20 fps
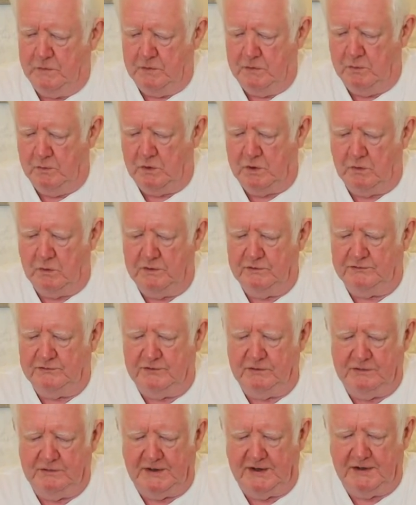What I want you to
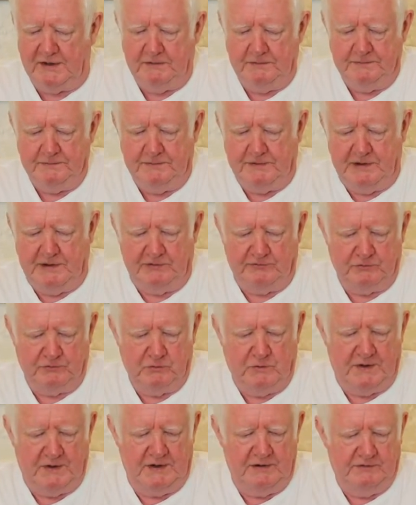do now, as
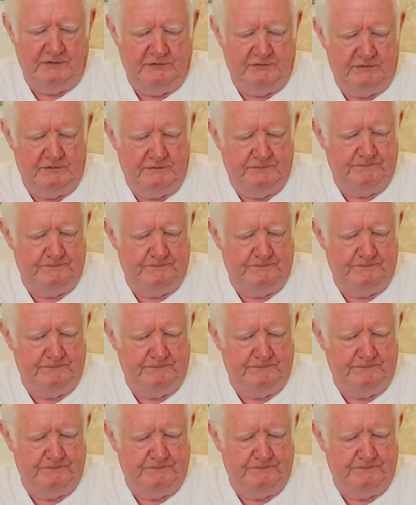always,